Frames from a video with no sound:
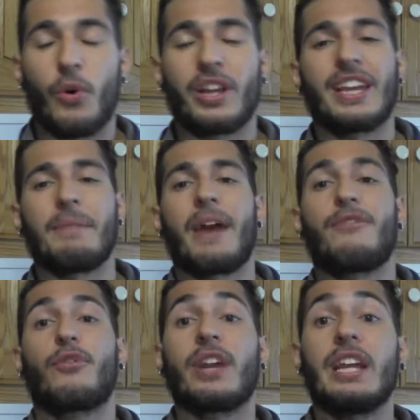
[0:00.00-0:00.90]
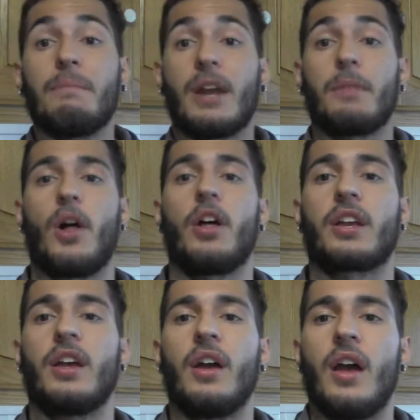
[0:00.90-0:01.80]
can get my free
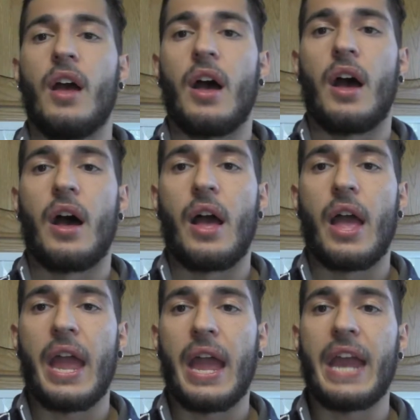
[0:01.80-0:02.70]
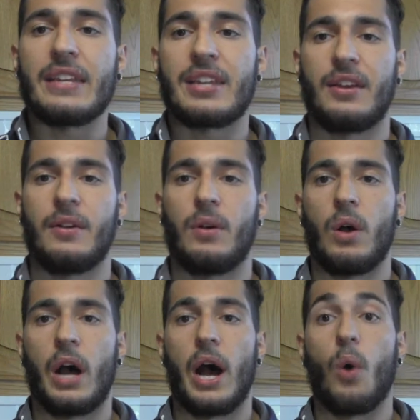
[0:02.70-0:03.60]
metabolic 8
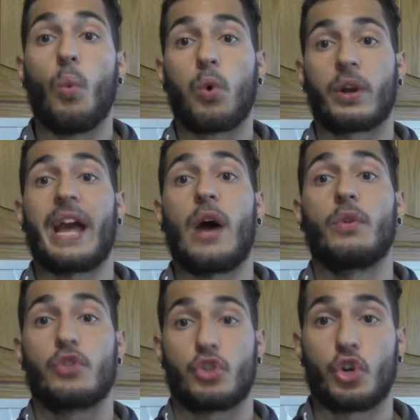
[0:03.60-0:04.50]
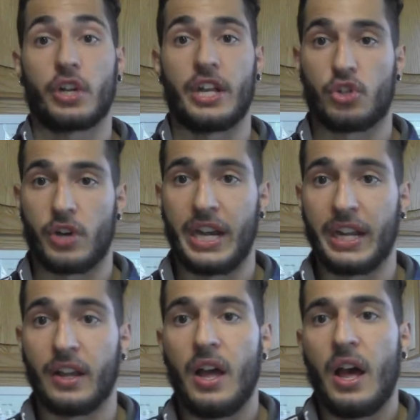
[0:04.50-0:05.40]
workout circuit
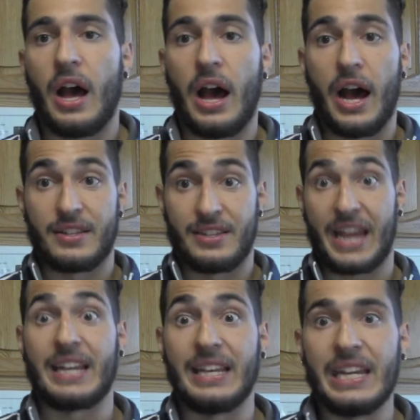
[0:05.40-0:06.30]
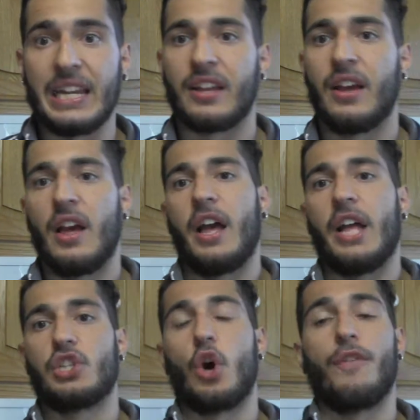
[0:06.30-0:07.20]
training technique.
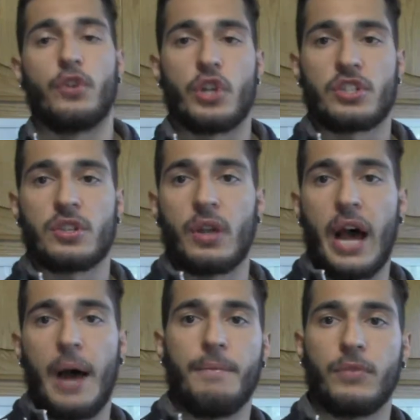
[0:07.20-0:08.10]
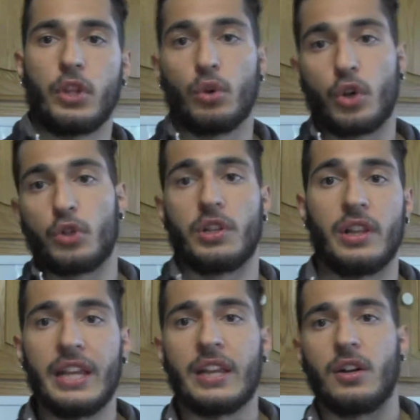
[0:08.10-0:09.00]
And so if you just, you'll go to the
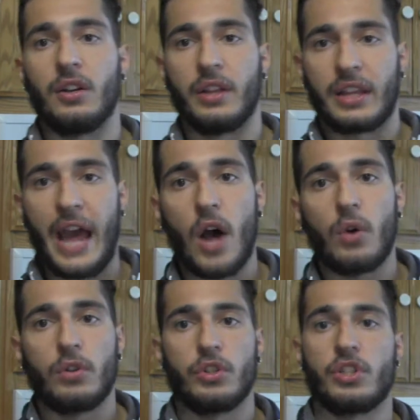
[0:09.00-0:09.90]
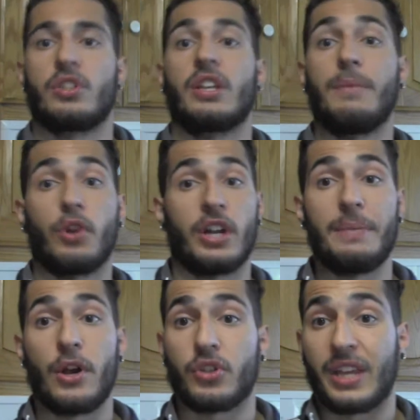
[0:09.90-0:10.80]
link, it'll link out, just give me your
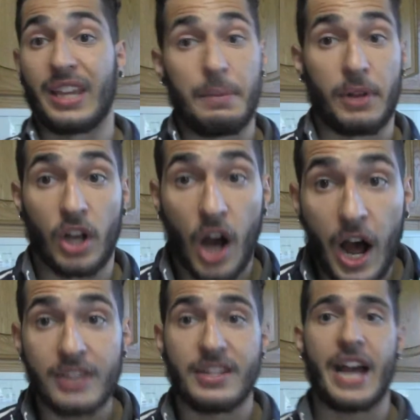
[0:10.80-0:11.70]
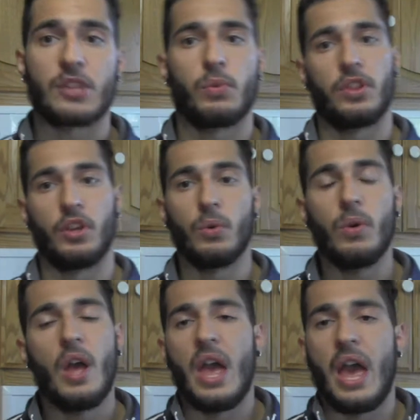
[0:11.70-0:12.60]
email so I can keep in contact with you,
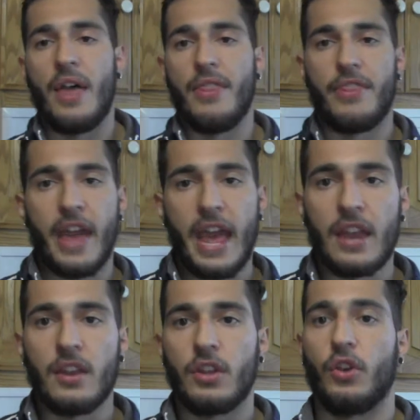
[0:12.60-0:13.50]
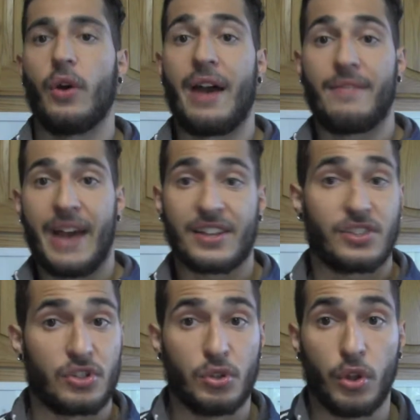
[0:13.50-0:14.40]
and then you'll have
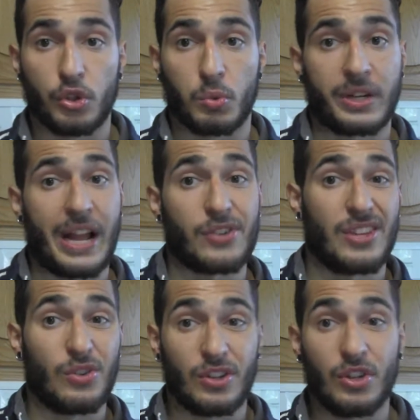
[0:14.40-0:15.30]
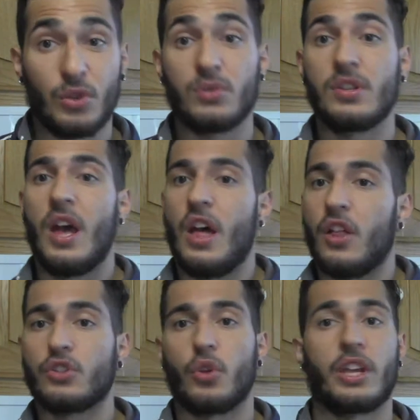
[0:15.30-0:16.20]
access to those workouts that you could use.
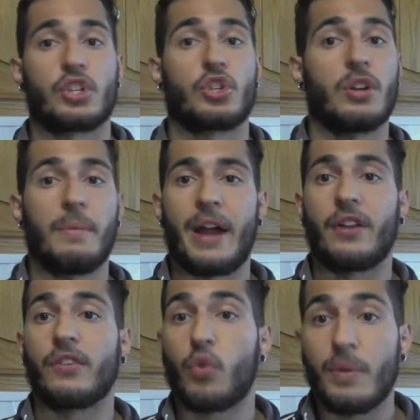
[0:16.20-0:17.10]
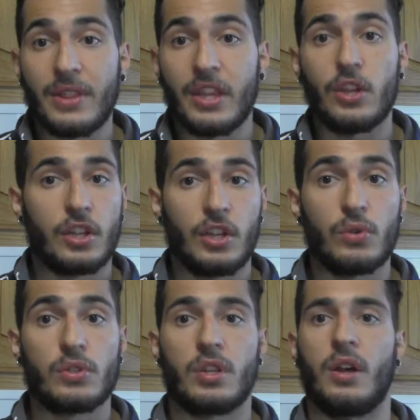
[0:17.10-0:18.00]
There's only a certain amount of equipment that you could
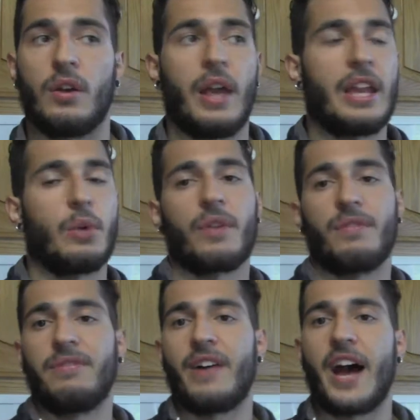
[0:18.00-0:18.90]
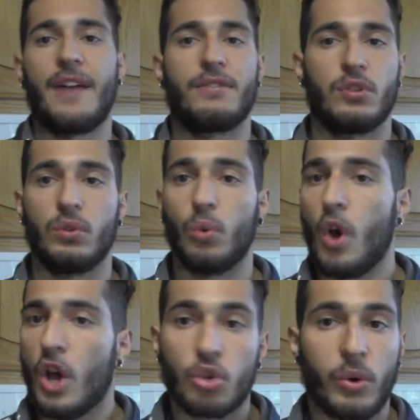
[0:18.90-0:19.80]
use, anywhere from 5 to
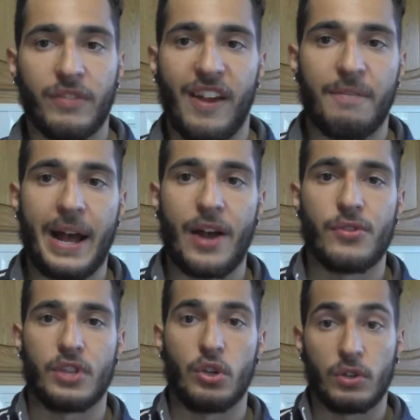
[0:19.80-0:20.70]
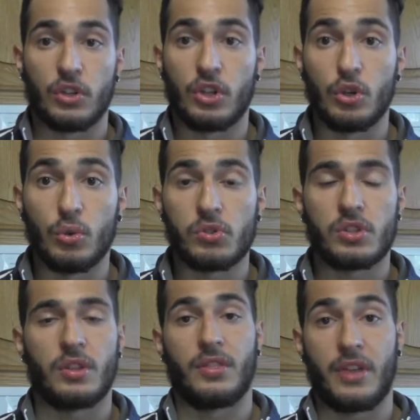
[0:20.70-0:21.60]
25 pounds that you could
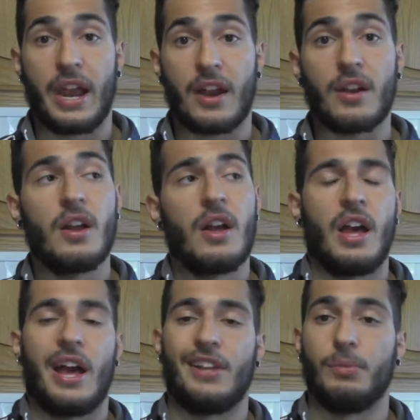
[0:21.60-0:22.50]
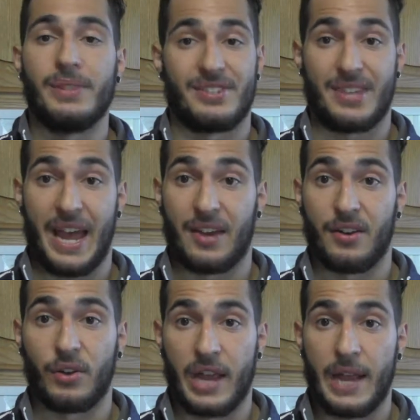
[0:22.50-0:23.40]
use there, and you'll be set,
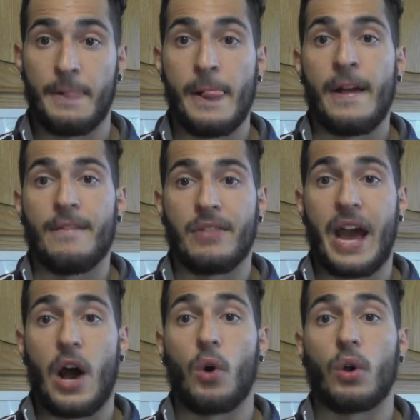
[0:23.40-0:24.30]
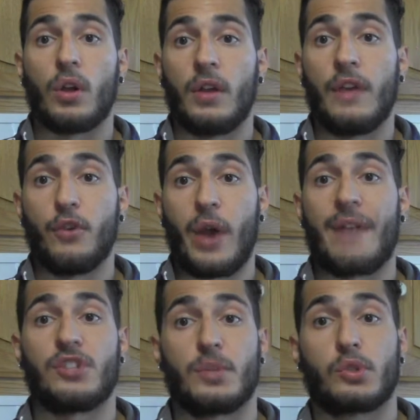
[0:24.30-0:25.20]
okay? Now, if you
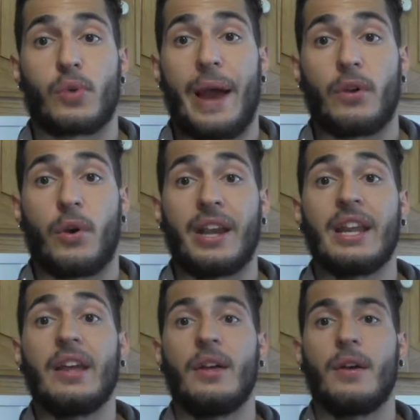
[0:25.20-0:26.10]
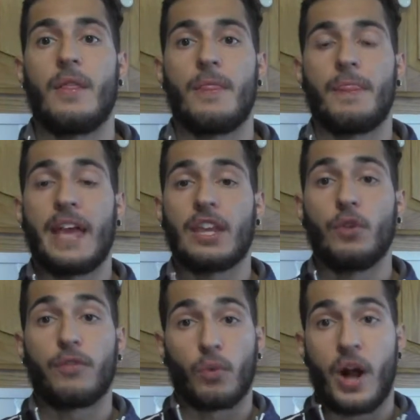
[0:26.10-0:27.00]
haven't subscribed already, thank
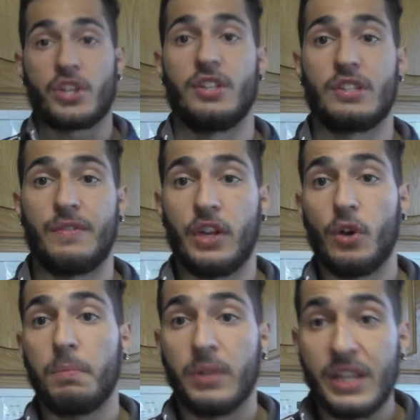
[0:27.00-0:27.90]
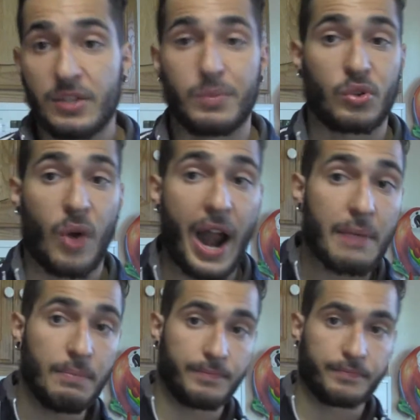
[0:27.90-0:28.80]
you for watching this video. Please
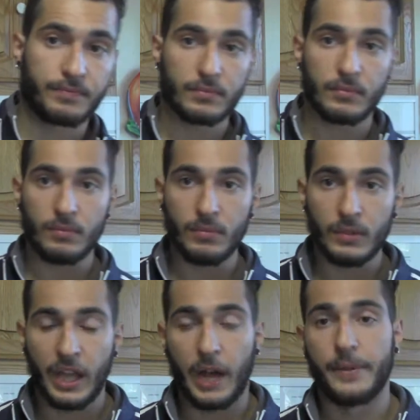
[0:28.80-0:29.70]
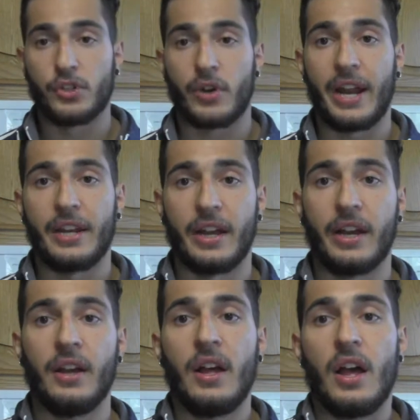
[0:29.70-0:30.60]
subscribe. I'll be trying
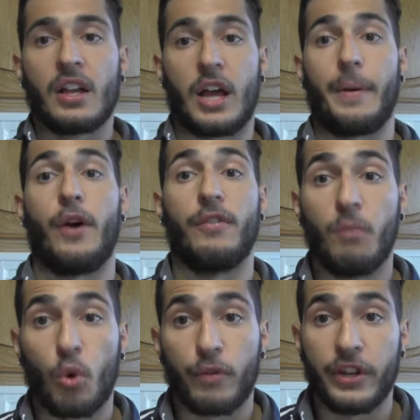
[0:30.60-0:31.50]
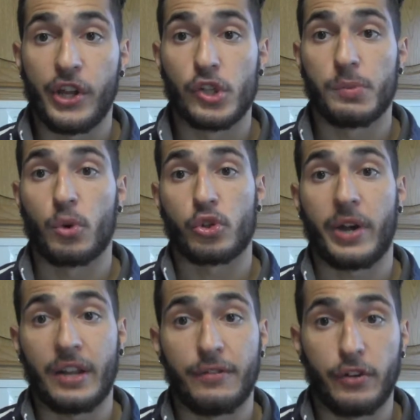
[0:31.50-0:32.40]
to come out with more videos, more
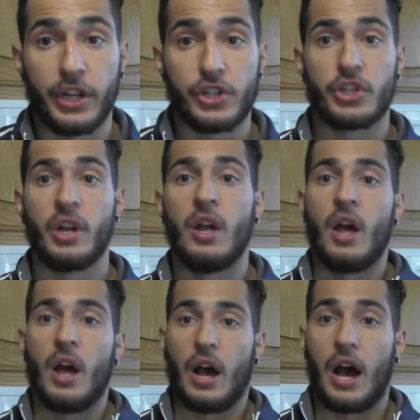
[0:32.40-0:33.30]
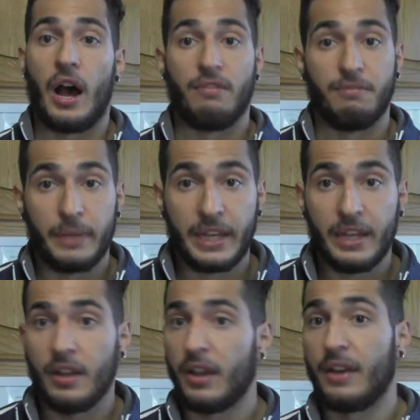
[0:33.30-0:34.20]
training footage of
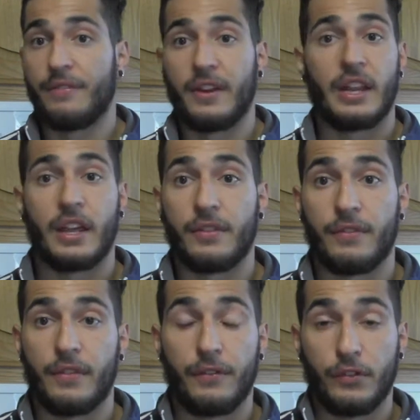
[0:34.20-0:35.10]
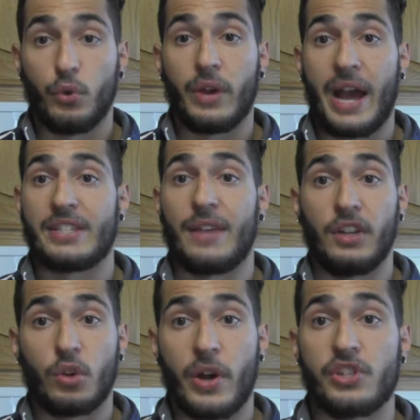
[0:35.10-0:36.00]
me, and if any of you guys have
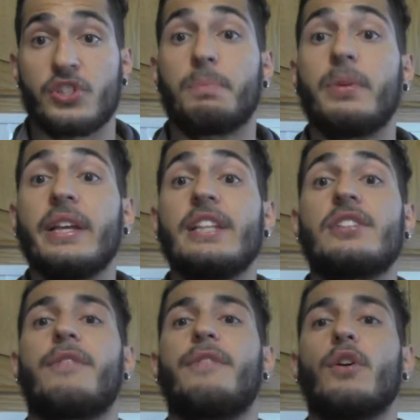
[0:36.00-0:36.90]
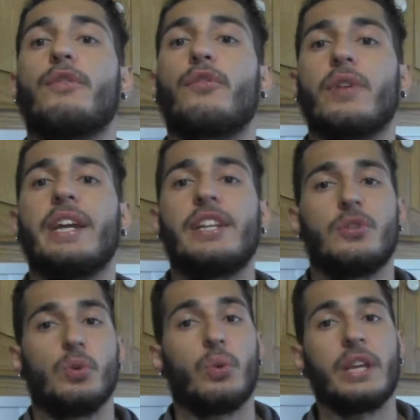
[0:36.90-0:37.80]
any questions, please feel free
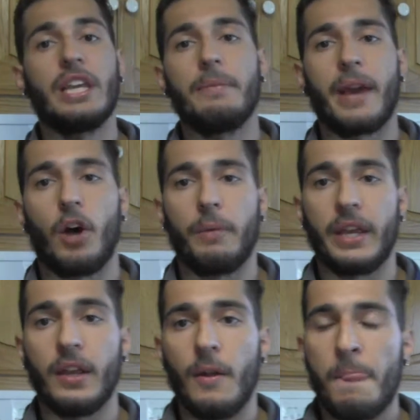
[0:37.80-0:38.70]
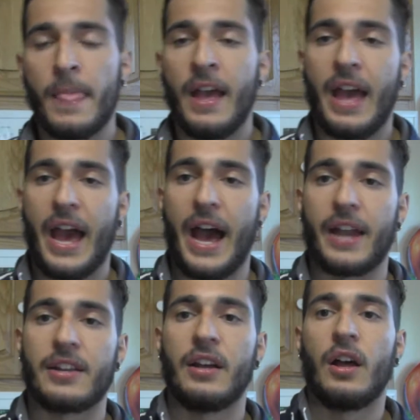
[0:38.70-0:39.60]
to email me at